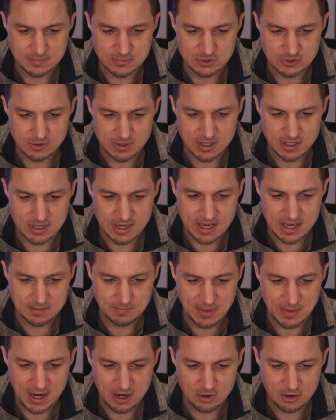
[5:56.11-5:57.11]
So I can
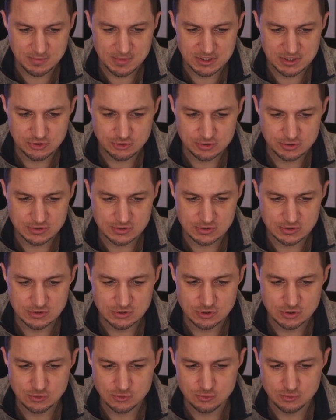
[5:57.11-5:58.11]
add parameters
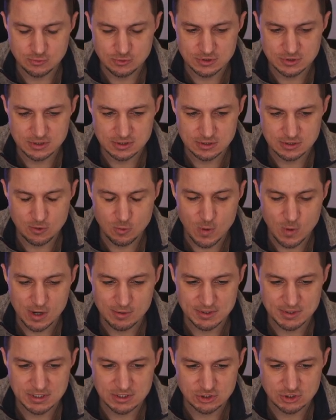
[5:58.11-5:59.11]
to the
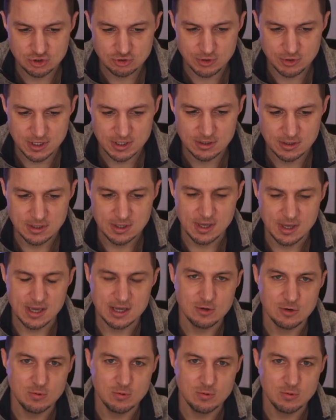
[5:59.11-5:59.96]
query string. A